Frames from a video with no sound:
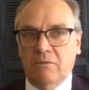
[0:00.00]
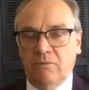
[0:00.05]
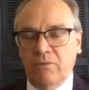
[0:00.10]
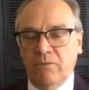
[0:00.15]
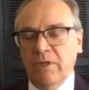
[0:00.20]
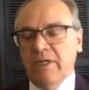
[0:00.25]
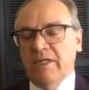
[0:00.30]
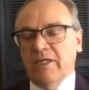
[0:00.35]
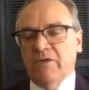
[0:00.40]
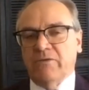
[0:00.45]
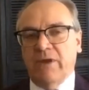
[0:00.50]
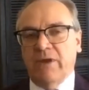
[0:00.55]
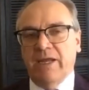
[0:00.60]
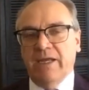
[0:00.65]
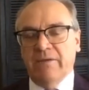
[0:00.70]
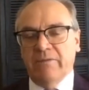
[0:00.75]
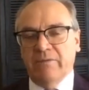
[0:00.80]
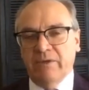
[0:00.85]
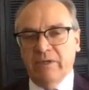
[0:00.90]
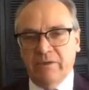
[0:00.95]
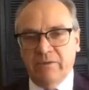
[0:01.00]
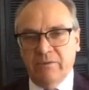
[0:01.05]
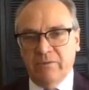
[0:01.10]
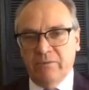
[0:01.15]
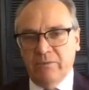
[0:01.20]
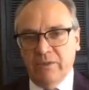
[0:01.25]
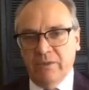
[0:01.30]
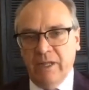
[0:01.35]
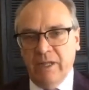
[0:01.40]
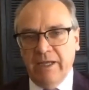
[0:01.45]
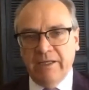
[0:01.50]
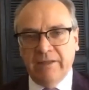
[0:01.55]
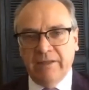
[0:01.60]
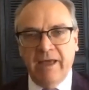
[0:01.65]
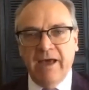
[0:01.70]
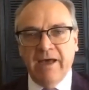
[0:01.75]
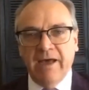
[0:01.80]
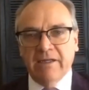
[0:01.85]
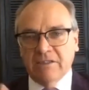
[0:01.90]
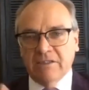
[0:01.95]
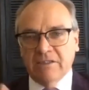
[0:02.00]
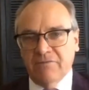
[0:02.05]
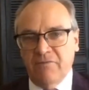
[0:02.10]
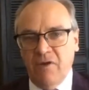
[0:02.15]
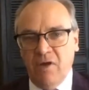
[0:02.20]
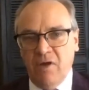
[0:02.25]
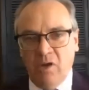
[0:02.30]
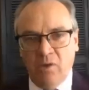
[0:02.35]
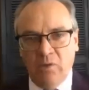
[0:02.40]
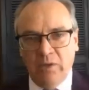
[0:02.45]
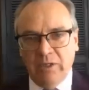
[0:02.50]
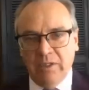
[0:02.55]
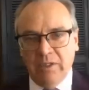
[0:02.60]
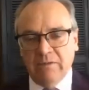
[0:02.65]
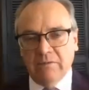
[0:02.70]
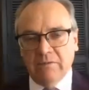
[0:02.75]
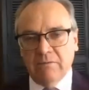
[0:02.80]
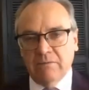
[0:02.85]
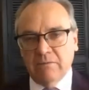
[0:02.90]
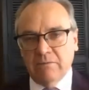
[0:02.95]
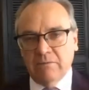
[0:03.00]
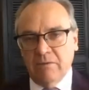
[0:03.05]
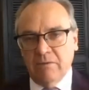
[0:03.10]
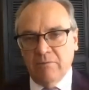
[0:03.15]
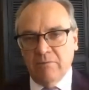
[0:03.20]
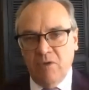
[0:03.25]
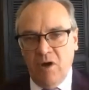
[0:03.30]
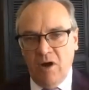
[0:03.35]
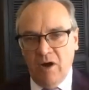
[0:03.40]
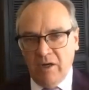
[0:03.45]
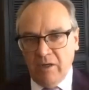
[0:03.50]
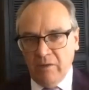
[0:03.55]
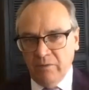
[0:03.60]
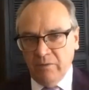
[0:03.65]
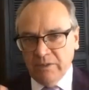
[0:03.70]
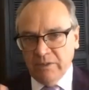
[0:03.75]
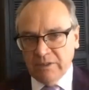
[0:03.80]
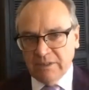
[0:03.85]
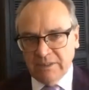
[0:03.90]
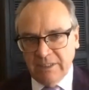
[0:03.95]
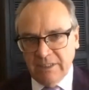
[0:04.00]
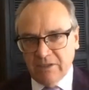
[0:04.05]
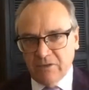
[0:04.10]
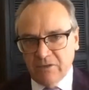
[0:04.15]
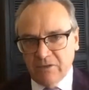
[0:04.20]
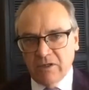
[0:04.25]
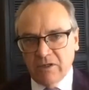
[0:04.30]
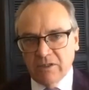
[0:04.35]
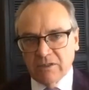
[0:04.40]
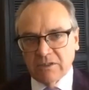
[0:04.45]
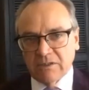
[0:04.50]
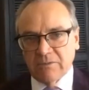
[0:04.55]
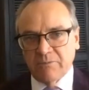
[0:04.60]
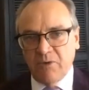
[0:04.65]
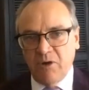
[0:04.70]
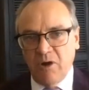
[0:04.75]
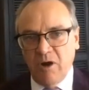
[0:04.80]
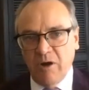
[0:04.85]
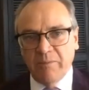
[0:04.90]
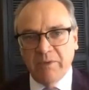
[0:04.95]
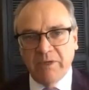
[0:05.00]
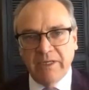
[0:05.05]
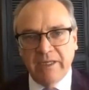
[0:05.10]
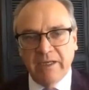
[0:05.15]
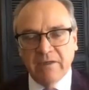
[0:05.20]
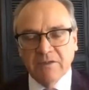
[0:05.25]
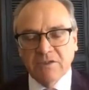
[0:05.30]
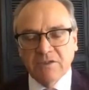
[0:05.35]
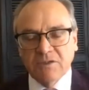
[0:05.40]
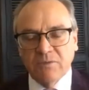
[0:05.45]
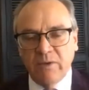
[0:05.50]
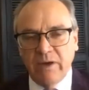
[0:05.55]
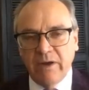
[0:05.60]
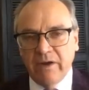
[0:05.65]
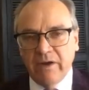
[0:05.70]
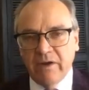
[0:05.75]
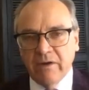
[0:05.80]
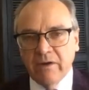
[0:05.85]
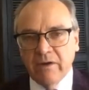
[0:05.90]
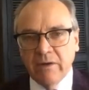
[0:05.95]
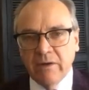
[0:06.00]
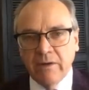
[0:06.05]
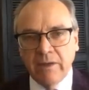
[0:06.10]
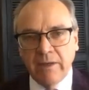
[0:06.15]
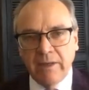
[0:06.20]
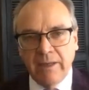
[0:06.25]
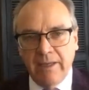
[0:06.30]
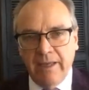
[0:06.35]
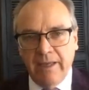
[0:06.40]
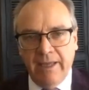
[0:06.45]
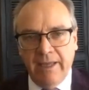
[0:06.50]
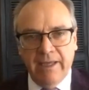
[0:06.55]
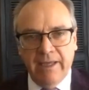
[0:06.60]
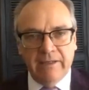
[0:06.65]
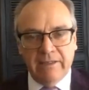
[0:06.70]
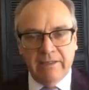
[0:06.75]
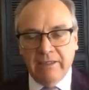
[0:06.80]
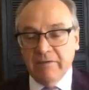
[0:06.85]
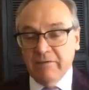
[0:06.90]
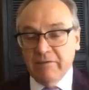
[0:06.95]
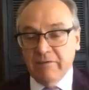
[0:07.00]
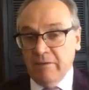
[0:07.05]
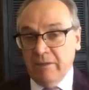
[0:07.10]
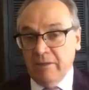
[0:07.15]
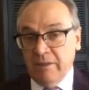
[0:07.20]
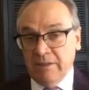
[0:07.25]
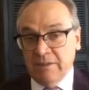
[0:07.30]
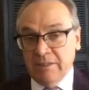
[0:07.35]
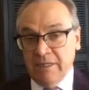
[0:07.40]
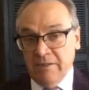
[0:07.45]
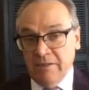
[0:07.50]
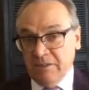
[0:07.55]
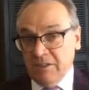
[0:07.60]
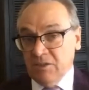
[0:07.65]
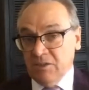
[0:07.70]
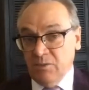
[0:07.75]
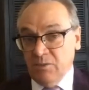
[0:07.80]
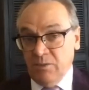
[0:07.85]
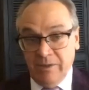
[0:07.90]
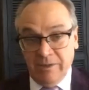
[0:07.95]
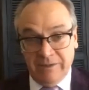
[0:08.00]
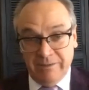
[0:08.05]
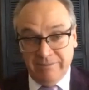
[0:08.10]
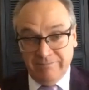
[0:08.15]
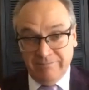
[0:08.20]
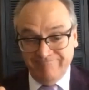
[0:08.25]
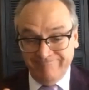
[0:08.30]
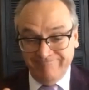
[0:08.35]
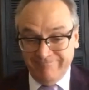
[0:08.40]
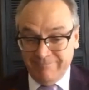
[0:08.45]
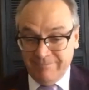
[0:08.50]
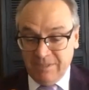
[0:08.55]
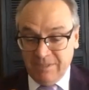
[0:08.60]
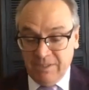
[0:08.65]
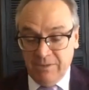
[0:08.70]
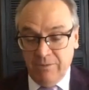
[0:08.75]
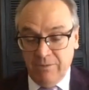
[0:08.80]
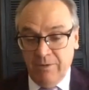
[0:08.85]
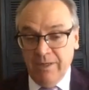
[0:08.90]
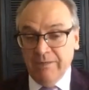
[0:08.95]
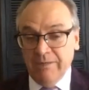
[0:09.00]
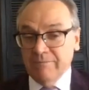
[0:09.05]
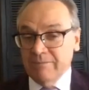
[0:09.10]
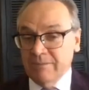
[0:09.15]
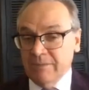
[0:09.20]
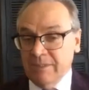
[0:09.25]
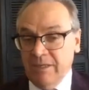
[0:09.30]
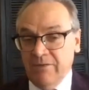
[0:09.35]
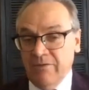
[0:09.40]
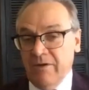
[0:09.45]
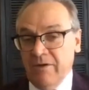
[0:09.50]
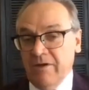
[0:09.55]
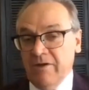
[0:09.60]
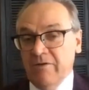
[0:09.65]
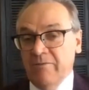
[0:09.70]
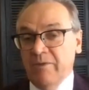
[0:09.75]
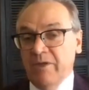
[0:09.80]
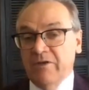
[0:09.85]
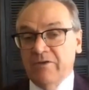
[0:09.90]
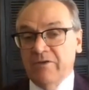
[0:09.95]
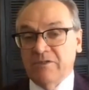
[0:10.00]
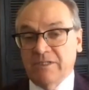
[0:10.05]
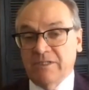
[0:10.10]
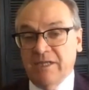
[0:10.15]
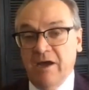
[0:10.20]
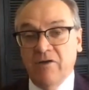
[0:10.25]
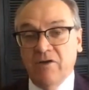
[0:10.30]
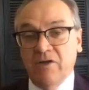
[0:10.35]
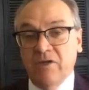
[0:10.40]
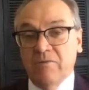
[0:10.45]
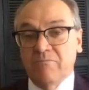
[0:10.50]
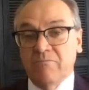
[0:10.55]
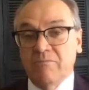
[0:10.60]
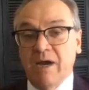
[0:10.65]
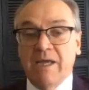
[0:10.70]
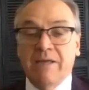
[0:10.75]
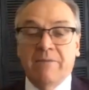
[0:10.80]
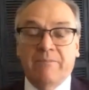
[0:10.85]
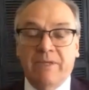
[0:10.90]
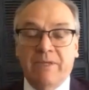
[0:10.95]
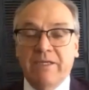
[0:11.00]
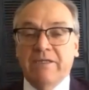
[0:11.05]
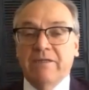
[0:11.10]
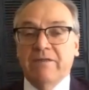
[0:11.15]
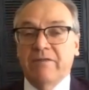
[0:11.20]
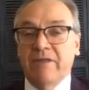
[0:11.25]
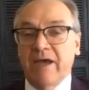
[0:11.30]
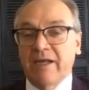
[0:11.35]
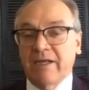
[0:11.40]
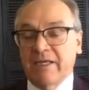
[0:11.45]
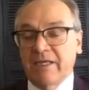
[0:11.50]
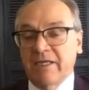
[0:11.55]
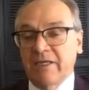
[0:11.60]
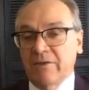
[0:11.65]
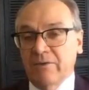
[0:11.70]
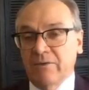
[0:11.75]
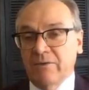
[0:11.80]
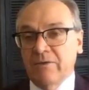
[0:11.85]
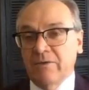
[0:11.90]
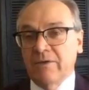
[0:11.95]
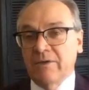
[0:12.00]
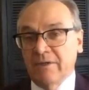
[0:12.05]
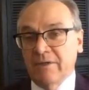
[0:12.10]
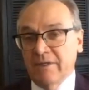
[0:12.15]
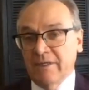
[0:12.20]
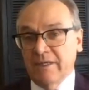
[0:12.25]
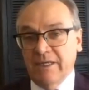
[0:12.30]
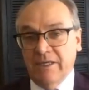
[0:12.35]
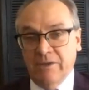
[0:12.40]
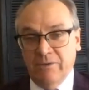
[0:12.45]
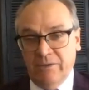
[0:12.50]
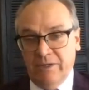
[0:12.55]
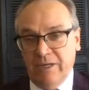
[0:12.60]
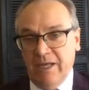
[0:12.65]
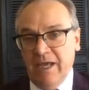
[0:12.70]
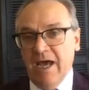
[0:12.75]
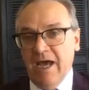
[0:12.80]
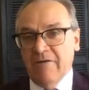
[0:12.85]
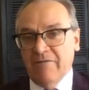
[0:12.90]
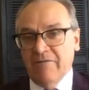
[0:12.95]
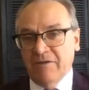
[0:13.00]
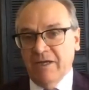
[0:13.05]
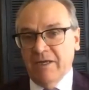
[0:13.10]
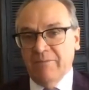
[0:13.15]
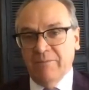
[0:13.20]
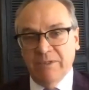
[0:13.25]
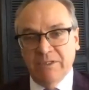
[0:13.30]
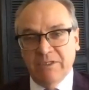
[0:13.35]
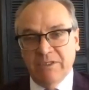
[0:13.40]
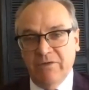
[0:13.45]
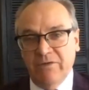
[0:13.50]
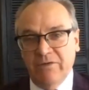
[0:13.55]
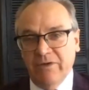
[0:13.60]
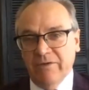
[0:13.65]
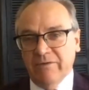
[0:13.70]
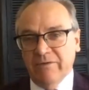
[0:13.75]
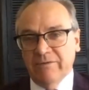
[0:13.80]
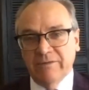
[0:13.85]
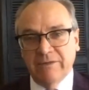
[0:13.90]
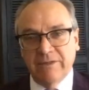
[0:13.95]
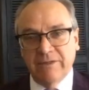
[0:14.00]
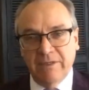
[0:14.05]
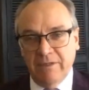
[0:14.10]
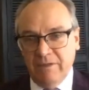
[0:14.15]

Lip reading: really great. Like that, it's following the model we see across the property elsewhere. And it tells us, well, you know what? Another 100 meters down, you might be into that kilo, kilo and a half type material.